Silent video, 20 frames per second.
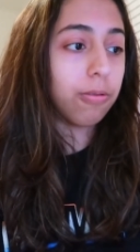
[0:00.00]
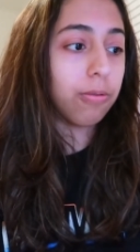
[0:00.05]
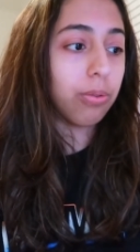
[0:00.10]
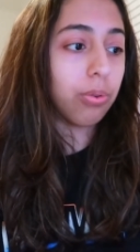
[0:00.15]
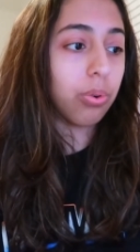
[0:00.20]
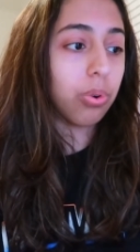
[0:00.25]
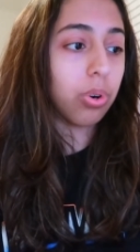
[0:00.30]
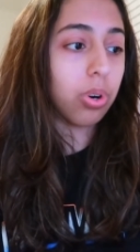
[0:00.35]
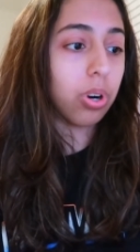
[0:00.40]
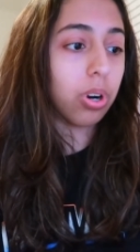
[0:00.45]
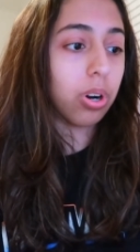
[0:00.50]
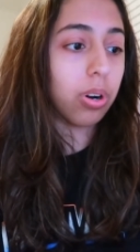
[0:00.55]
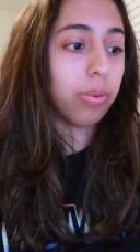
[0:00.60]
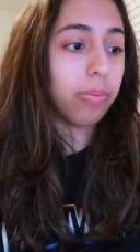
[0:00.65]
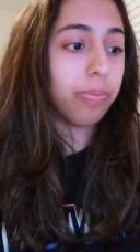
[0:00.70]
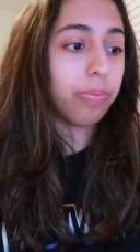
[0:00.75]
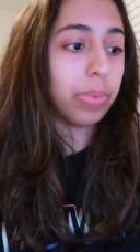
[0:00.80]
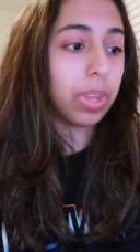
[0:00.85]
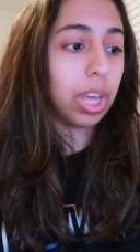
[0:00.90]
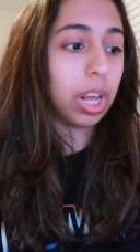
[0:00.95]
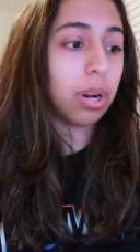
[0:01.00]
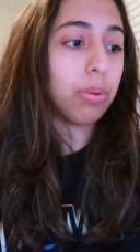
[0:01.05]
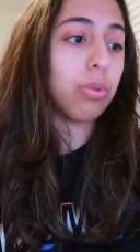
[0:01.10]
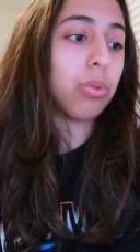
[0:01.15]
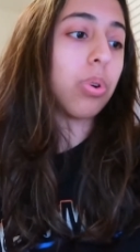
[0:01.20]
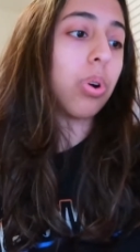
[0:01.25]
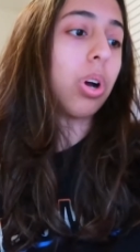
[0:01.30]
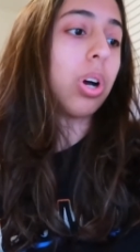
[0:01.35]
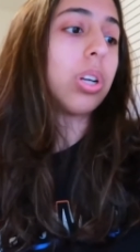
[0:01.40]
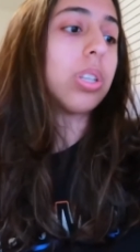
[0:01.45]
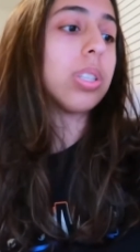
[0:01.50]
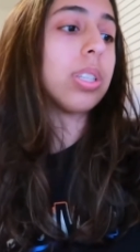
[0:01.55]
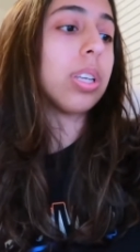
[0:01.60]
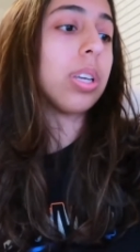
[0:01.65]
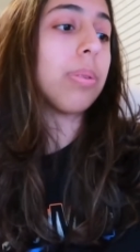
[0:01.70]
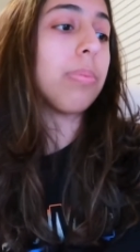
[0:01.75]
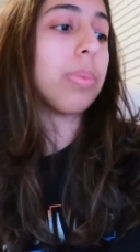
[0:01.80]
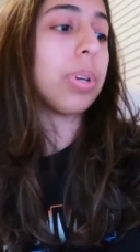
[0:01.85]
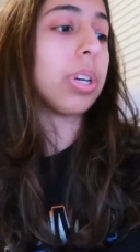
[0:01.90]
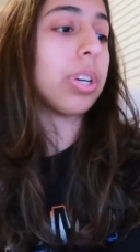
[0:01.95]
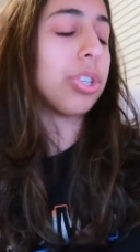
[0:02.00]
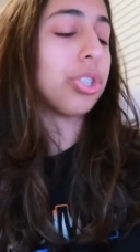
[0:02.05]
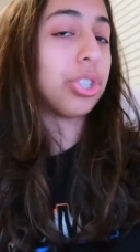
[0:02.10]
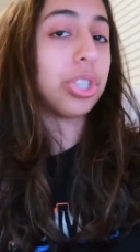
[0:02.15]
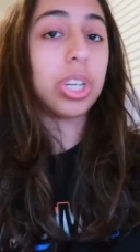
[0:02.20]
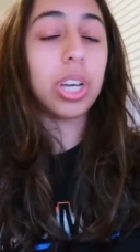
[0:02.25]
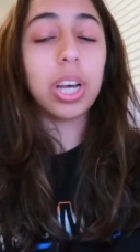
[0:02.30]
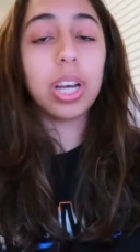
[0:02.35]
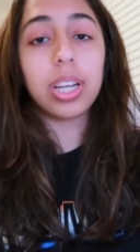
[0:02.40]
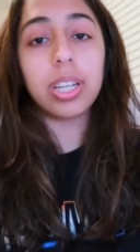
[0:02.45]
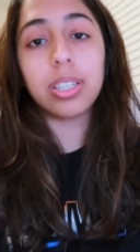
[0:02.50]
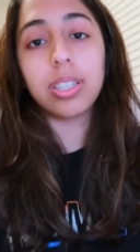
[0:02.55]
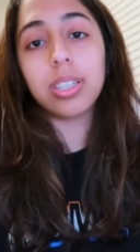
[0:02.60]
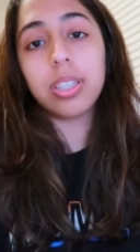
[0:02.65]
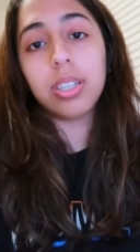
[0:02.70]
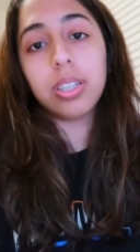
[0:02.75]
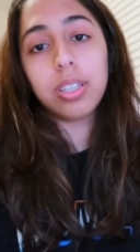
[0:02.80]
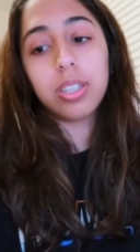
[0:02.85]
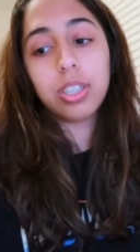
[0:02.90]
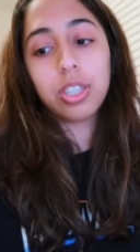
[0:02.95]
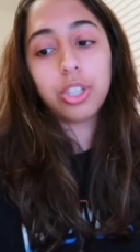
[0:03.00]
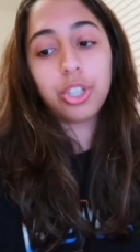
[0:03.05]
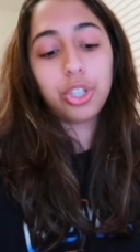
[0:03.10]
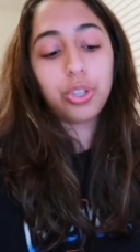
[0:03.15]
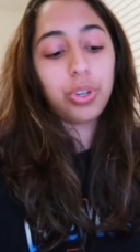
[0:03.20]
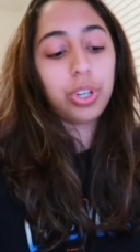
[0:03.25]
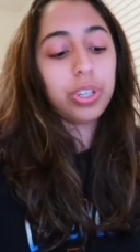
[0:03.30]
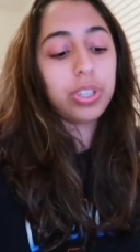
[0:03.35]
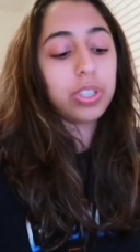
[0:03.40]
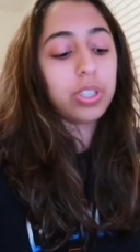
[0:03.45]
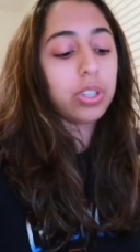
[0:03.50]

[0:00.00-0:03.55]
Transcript: for Animal Crossing because she has shooting